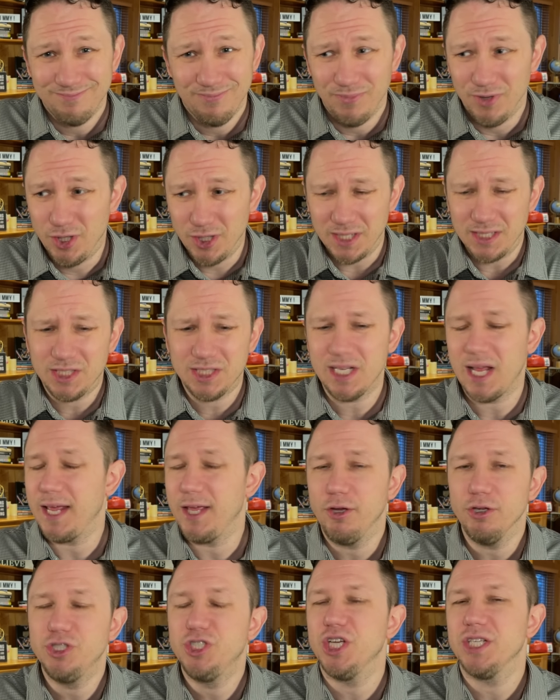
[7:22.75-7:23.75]
It's
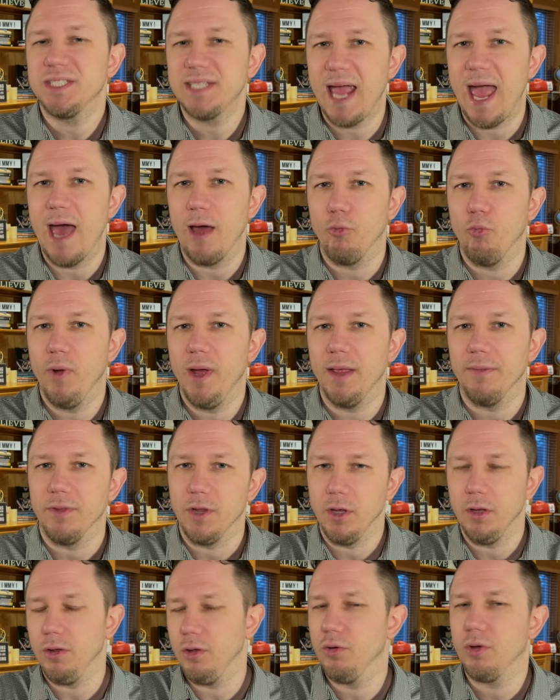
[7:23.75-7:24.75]
like you just can't win.
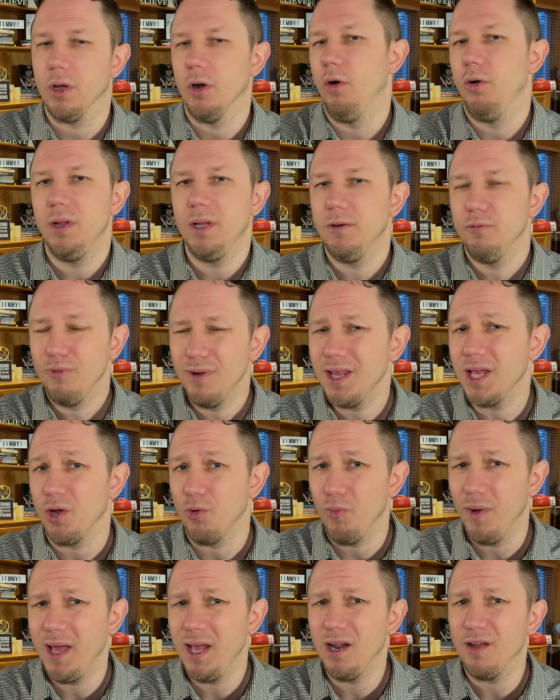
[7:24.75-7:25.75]
You can only really
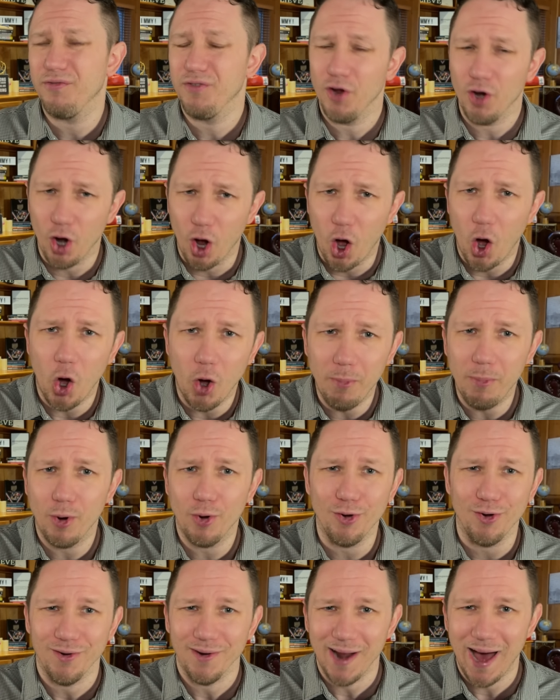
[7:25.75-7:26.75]
win if you're a
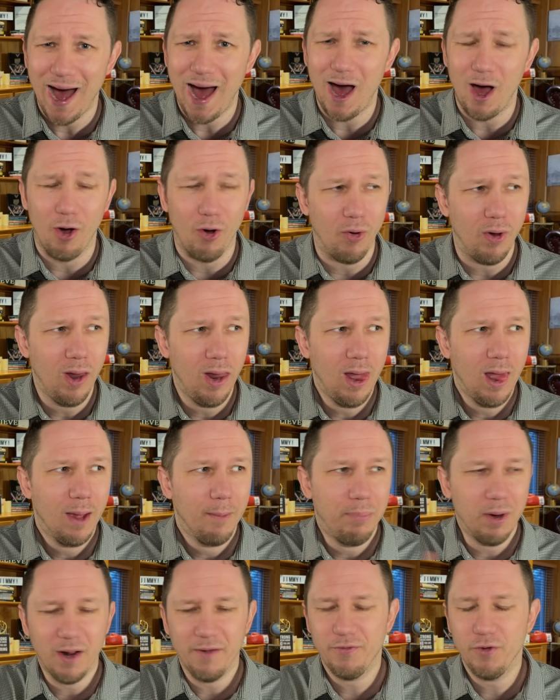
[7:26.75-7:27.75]
homeowner now,
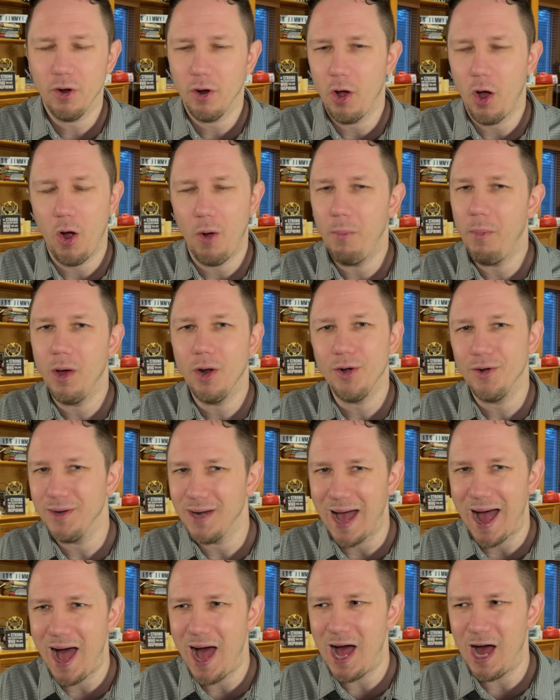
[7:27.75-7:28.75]
but if you're a homeowner
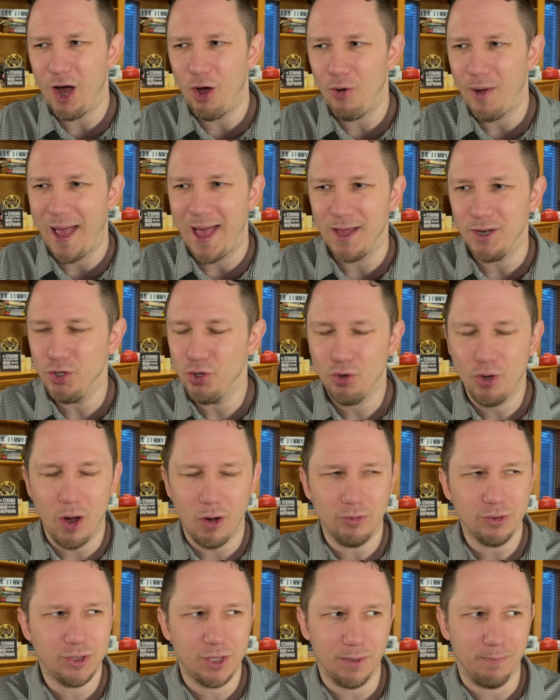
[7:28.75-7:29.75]
now and you
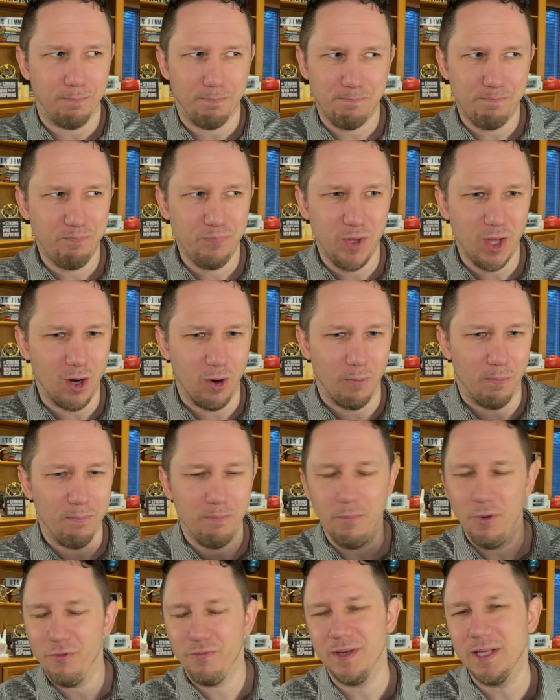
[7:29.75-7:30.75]
go to, you know,
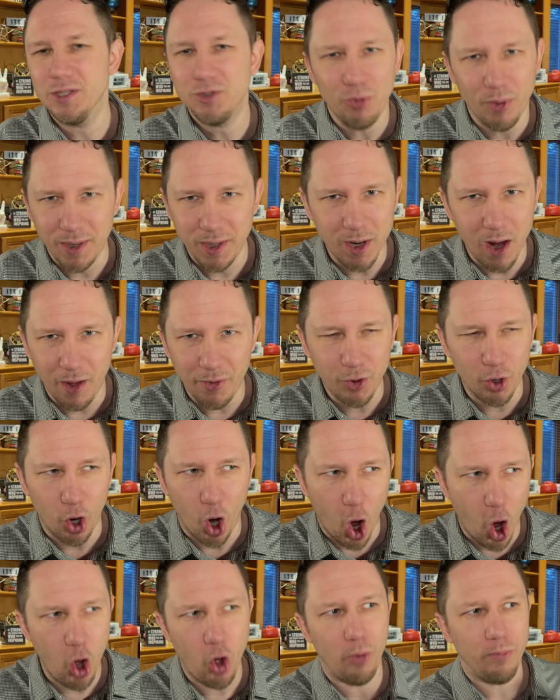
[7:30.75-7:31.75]
move into another
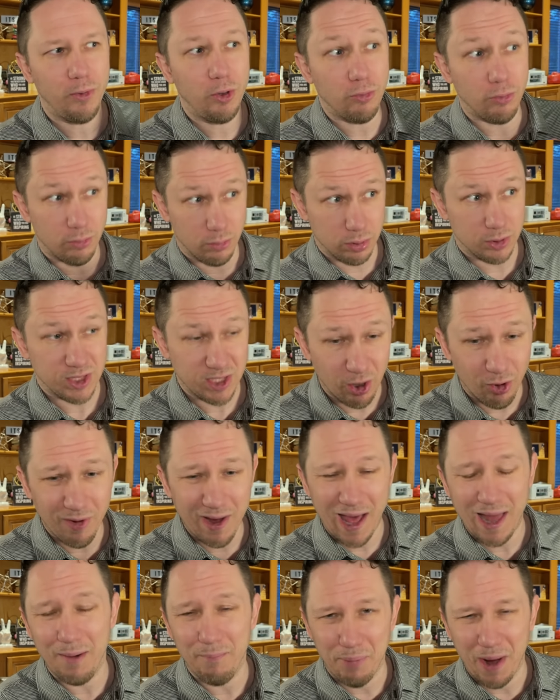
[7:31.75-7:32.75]
home, you still
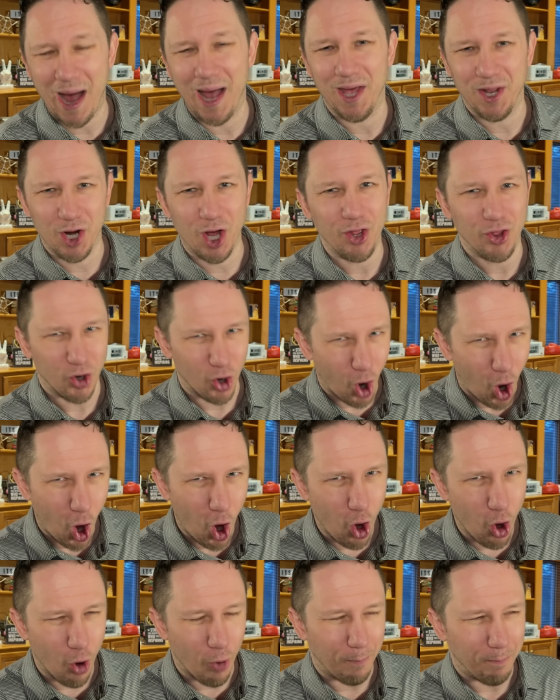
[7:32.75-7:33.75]
got to buy another
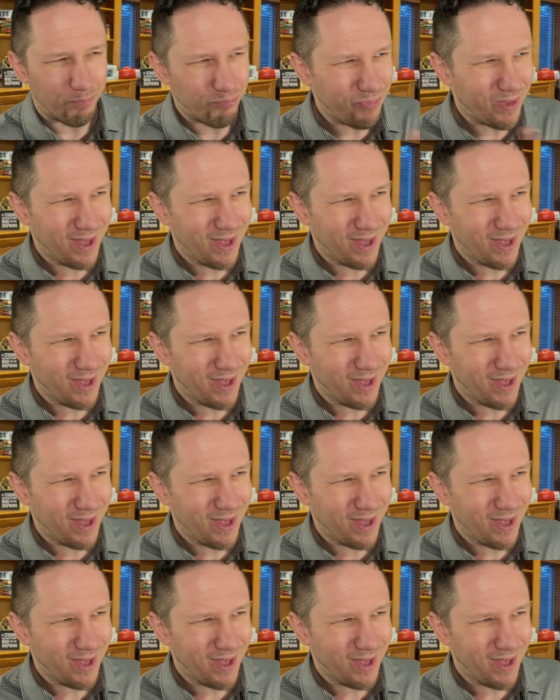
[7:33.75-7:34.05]
home.